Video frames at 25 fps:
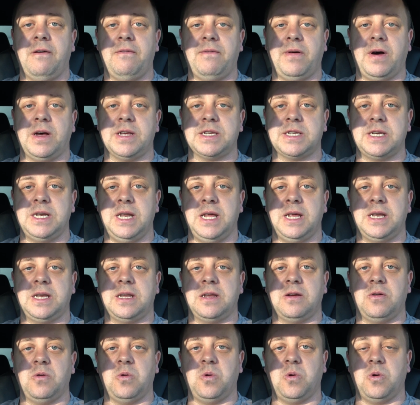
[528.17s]

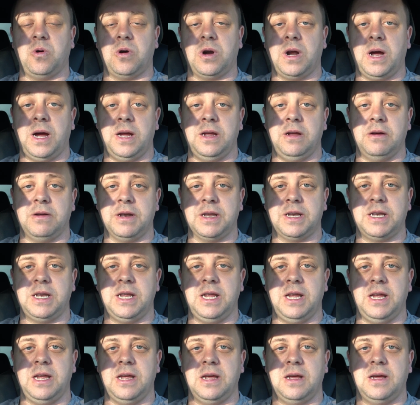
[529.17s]
Fastnet or
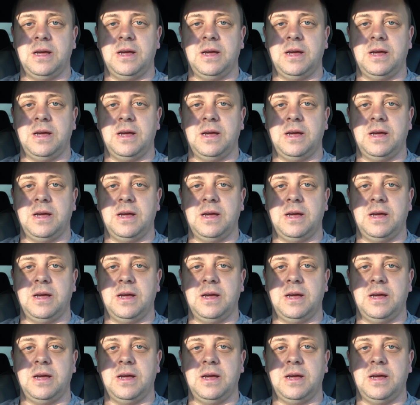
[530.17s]
Ionity